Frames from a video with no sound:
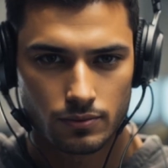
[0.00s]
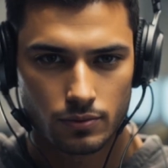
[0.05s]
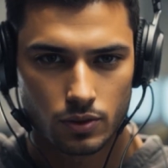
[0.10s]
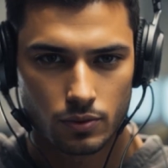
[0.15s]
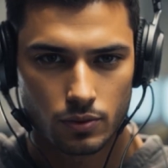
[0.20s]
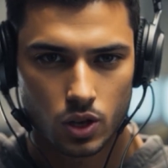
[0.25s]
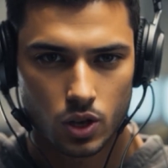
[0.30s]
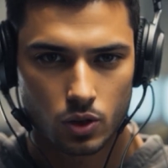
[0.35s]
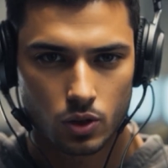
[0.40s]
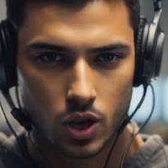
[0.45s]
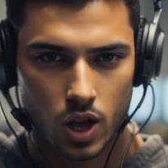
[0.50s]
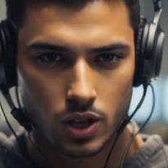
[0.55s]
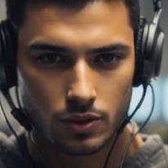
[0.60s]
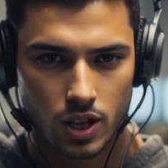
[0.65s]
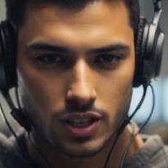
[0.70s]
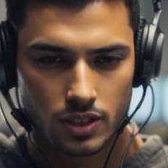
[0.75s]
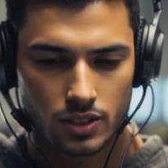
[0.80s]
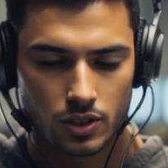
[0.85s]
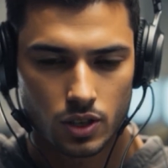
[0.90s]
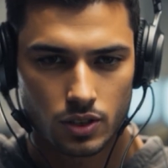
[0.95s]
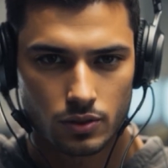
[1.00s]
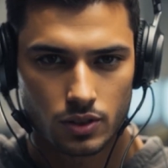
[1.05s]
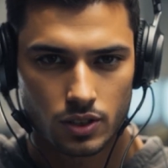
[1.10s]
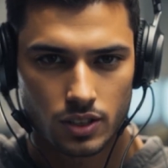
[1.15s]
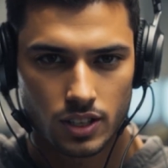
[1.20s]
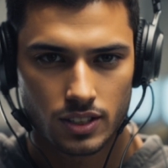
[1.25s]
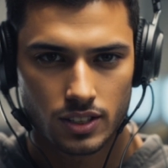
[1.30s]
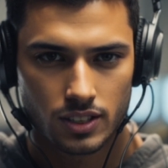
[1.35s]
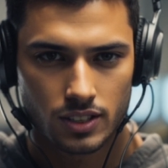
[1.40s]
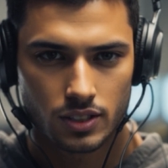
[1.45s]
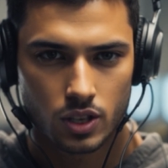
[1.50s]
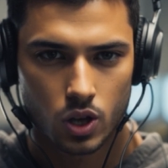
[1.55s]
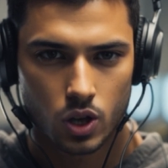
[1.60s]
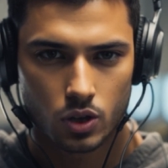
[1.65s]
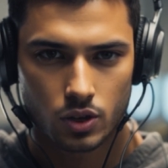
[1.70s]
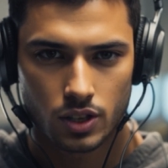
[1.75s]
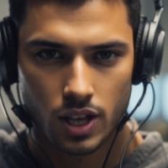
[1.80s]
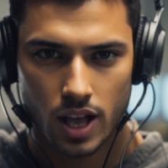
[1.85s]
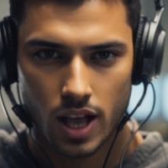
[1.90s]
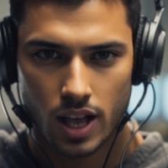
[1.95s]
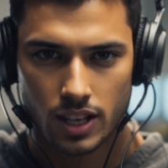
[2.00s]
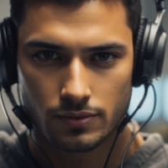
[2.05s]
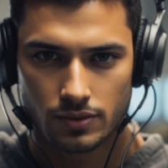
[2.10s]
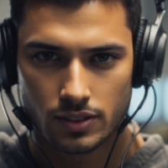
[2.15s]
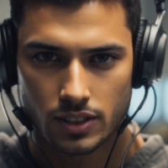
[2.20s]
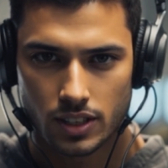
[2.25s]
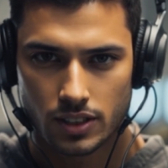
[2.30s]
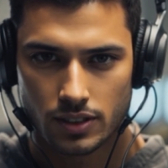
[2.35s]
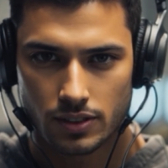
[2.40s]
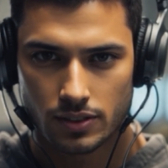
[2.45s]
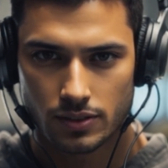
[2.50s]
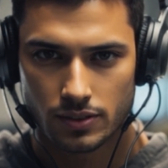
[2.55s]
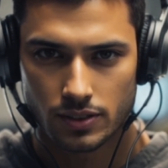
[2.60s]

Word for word: The program I use for this is called Canva.